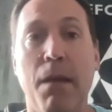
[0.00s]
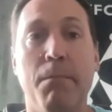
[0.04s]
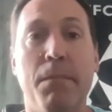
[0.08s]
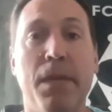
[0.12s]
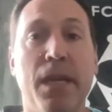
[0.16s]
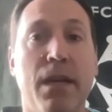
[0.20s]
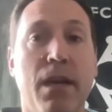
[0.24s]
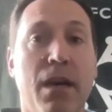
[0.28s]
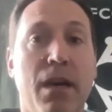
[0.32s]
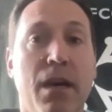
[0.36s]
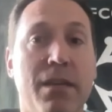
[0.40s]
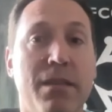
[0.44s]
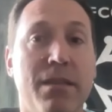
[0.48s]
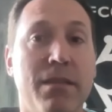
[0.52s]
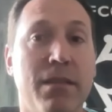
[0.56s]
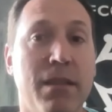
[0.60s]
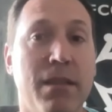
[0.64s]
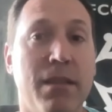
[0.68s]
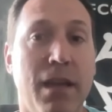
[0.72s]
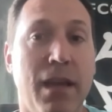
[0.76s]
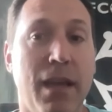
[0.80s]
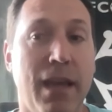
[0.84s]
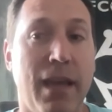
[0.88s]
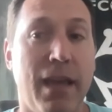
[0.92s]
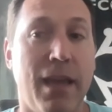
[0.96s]
Because
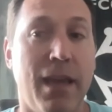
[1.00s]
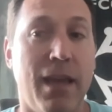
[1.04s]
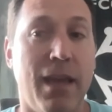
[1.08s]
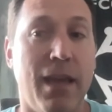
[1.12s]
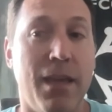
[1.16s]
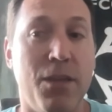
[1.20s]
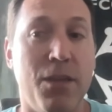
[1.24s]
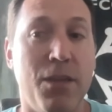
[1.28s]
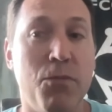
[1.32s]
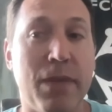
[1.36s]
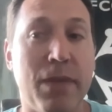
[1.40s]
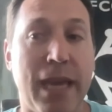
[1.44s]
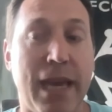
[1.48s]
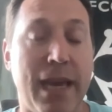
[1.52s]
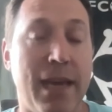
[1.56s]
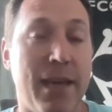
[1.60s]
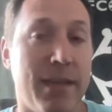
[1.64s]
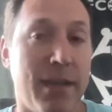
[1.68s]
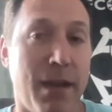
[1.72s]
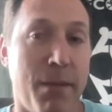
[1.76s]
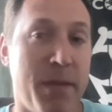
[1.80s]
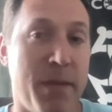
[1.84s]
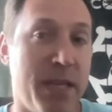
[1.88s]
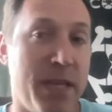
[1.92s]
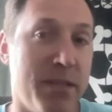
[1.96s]
you
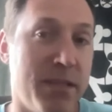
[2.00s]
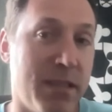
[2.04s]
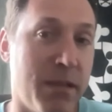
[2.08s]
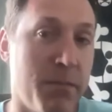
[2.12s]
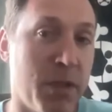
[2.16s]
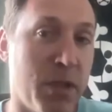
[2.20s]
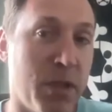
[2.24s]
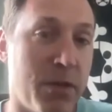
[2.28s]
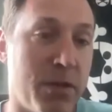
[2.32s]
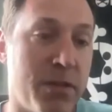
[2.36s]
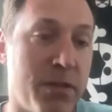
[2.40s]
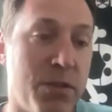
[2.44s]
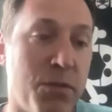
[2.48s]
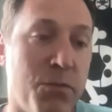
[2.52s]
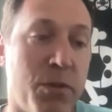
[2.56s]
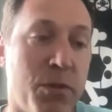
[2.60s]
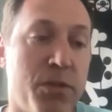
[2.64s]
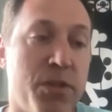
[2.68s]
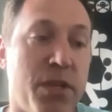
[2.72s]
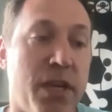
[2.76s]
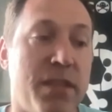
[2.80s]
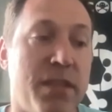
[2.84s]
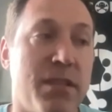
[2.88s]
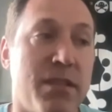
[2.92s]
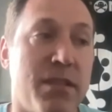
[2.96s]
can't, similar to where
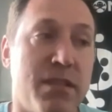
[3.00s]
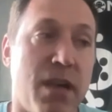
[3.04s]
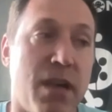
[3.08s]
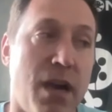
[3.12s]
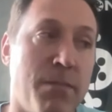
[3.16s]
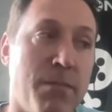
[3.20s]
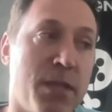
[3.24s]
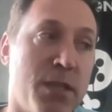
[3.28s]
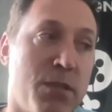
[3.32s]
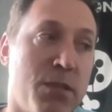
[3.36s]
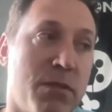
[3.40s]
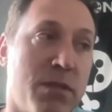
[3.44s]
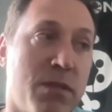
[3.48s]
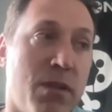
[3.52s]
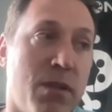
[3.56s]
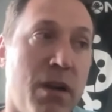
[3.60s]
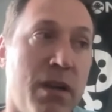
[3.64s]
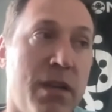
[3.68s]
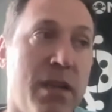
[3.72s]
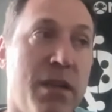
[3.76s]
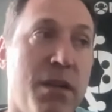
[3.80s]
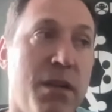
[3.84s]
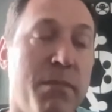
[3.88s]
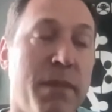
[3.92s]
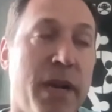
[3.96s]
Jason Thomas was
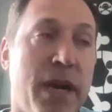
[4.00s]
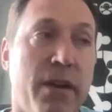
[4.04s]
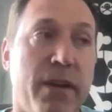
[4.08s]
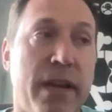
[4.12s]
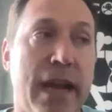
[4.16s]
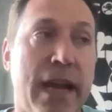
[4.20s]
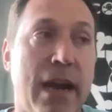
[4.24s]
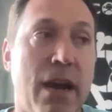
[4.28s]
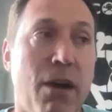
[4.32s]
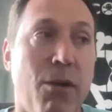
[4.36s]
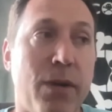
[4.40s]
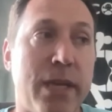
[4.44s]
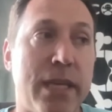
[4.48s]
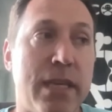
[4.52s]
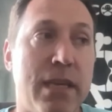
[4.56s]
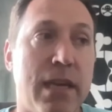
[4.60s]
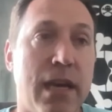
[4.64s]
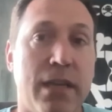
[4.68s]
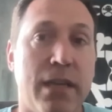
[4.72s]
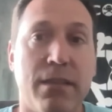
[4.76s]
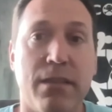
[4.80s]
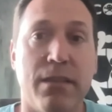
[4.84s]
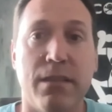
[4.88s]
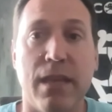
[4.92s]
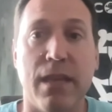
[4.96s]
talking about how he
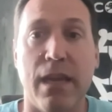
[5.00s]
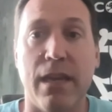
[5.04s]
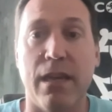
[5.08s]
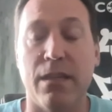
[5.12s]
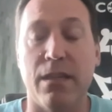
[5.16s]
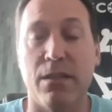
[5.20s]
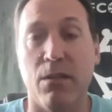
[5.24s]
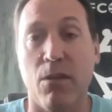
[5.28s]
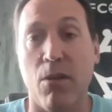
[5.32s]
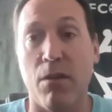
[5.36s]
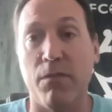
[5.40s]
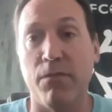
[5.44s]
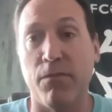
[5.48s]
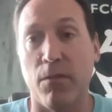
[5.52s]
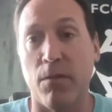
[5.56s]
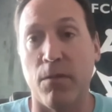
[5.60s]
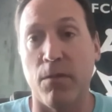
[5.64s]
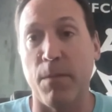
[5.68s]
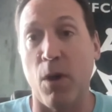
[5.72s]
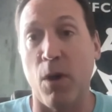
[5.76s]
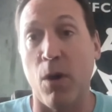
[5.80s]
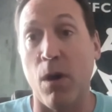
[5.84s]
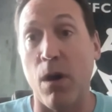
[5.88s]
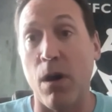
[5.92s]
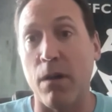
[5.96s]
had to take his law
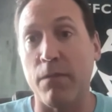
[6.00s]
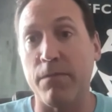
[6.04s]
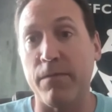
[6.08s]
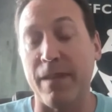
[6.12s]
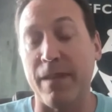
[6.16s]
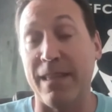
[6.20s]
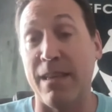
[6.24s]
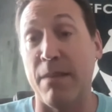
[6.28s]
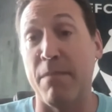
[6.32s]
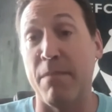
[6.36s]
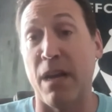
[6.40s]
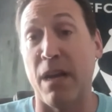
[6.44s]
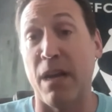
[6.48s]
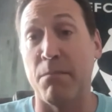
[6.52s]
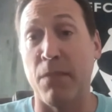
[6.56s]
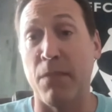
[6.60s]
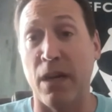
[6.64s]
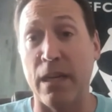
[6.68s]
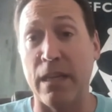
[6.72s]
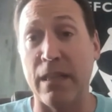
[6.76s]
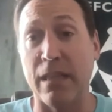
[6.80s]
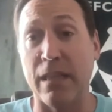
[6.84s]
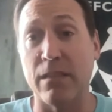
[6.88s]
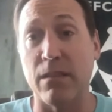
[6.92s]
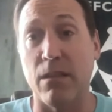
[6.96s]
firm off and the amount of
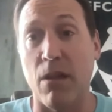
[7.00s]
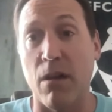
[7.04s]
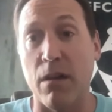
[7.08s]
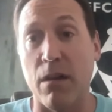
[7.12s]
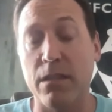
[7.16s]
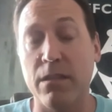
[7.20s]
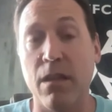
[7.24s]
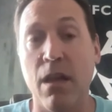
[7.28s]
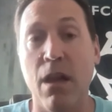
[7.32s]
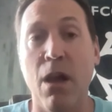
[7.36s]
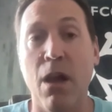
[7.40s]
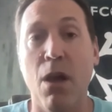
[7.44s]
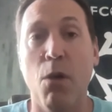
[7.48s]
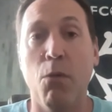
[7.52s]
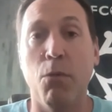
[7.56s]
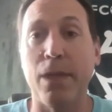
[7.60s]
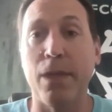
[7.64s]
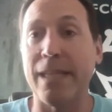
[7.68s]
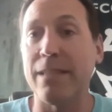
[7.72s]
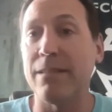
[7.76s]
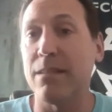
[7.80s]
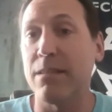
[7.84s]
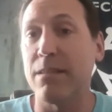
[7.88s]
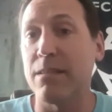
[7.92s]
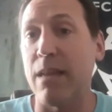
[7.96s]
money that's lost. Well,
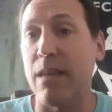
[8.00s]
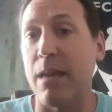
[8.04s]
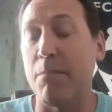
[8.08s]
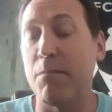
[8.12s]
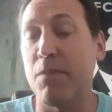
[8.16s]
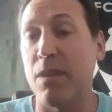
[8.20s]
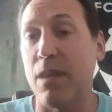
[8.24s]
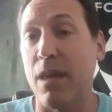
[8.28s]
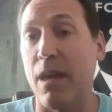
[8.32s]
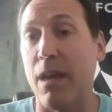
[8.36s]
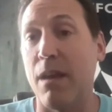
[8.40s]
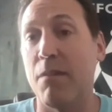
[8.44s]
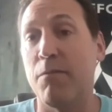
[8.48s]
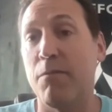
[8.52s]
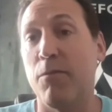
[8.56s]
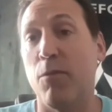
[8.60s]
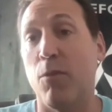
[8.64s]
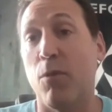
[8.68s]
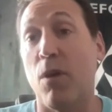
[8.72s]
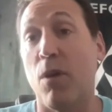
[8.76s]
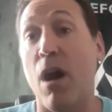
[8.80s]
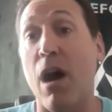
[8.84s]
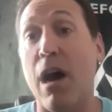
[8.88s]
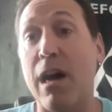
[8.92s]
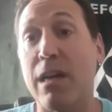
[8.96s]
that's the same thing
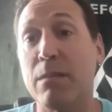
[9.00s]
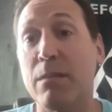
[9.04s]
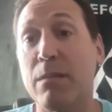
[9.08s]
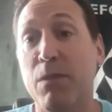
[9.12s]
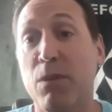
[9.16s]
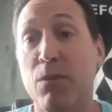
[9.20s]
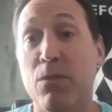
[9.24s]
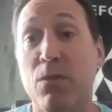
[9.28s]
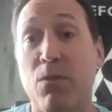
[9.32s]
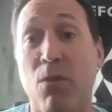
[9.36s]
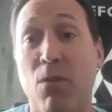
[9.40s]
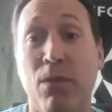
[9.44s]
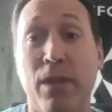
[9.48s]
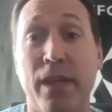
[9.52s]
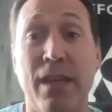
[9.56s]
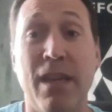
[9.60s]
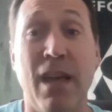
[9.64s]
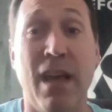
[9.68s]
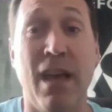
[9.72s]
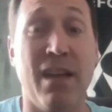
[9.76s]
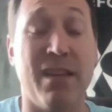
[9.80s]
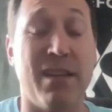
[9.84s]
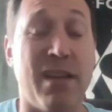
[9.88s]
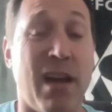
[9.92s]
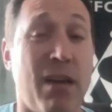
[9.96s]
for hospitals, only
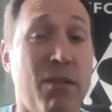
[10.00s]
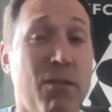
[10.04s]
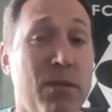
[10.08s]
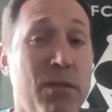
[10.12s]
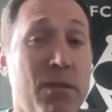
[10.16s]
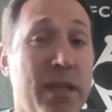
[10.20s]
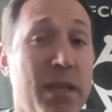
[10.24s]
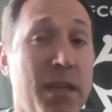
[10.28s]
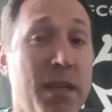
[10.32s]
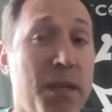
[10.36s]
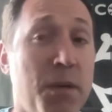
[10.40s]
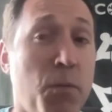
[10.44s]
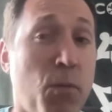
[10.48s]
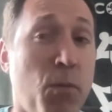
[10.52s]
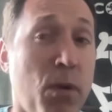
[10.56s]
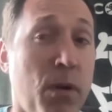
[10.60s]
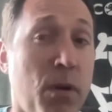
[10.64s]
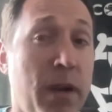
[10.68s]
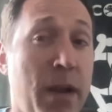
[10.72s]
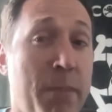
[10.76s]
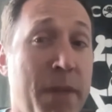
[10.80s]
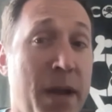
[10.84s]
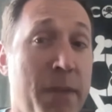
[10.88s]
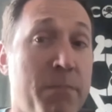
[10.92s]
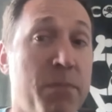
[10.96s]
not only
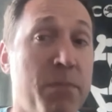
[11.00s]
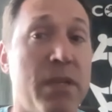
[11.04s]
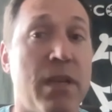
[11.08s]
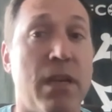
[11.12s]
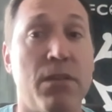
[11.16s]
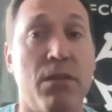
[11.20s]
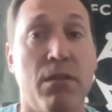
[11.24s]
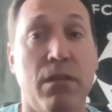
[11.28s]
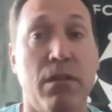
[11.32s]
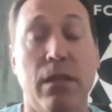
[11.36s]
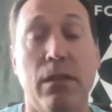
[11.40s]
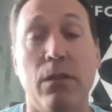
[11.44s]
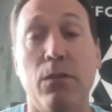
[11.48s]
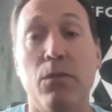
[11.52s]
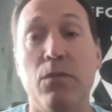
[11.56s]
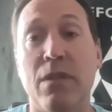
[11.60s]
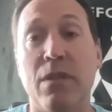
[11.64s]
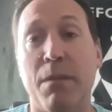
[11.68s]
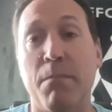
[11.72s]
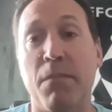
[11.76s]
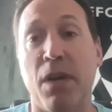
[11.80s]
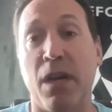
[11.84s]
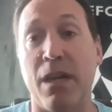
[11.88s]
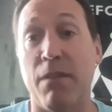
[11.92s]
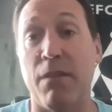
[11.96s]
am I potentially
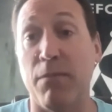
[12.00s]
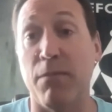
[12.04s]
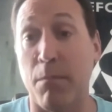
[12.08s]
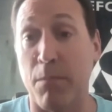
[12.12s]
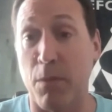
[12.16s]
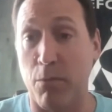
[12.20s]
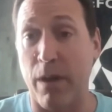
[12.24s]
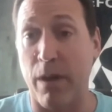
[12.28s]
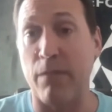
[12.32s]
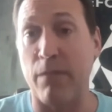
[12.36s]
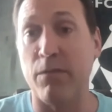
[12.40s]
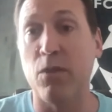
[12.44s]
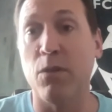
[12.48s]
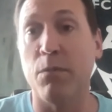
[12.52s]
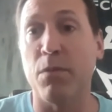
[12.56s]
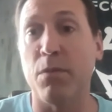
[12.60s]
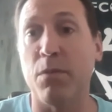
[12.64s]
losing money from a revenue